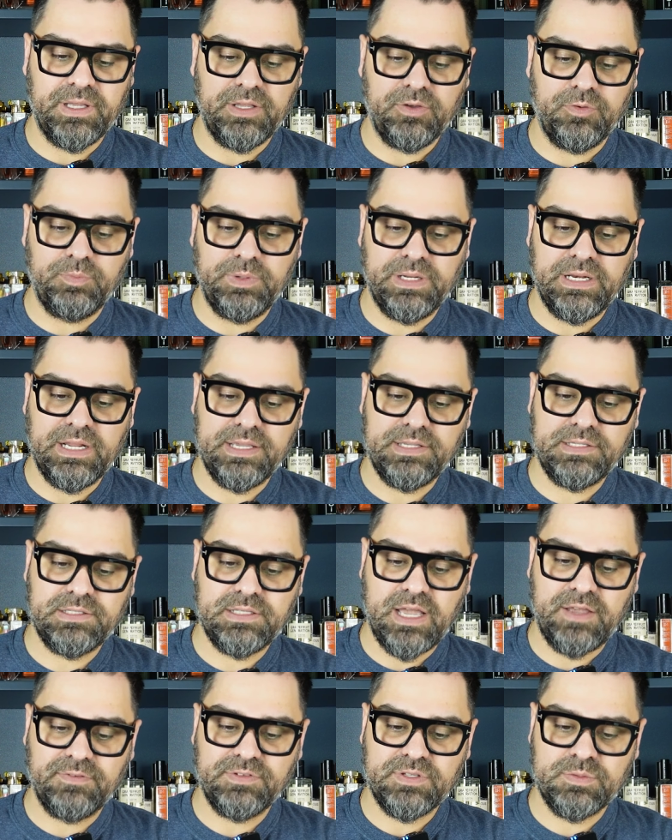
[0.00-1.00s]
it would be nice
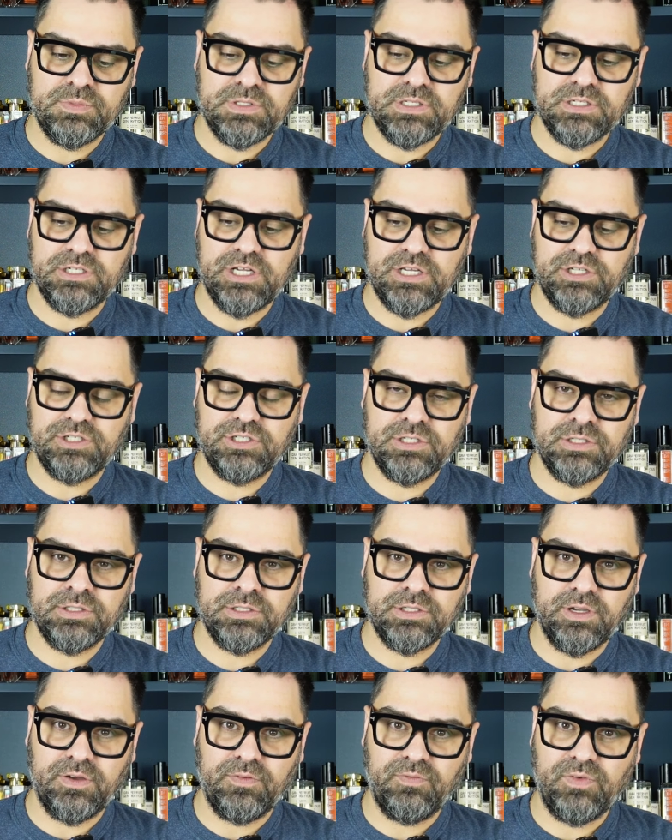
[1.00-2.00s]
to have some suggestions
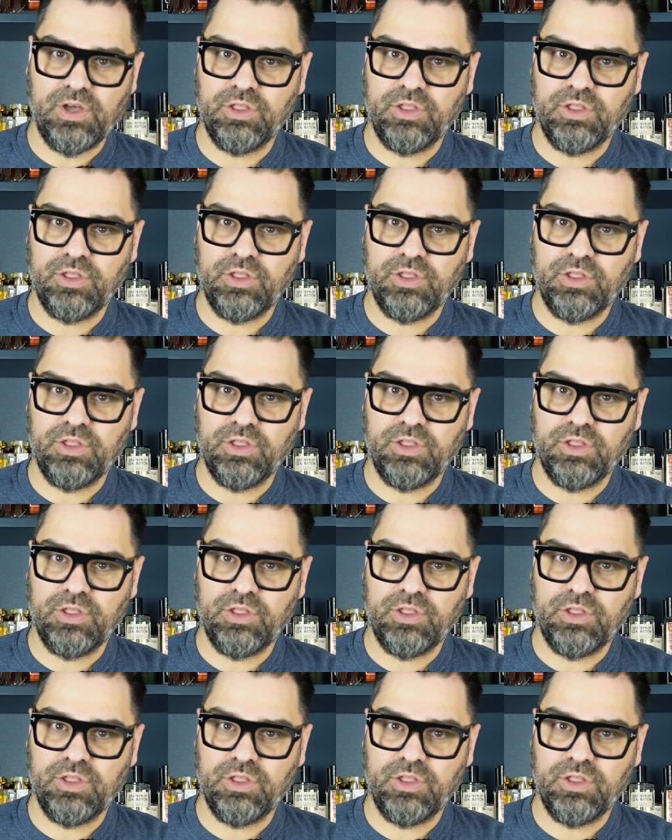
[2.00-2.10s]
of